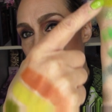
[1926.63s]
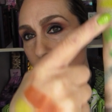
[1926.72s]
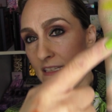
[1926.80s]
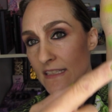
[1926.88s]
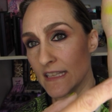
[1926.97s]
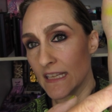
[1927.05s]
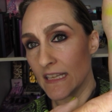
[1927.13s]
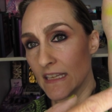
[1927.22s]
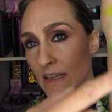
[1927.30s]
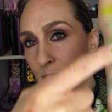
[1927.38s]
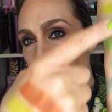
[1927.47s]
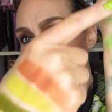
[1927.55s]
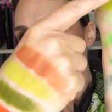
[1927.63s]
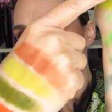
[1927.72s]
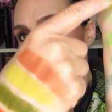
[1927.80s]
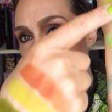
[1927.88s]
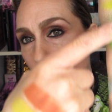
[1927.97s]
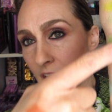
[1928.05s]
is the
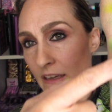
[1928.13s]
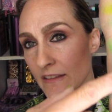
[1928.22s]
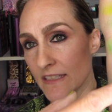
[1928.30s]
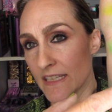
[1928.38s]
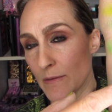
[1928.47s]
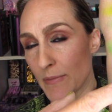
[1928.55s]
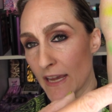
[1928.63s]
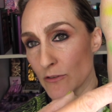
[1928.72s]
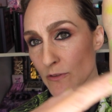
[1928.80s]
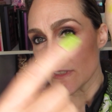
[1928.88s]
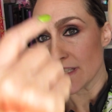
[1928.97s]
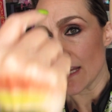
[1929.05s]
St. Patrick's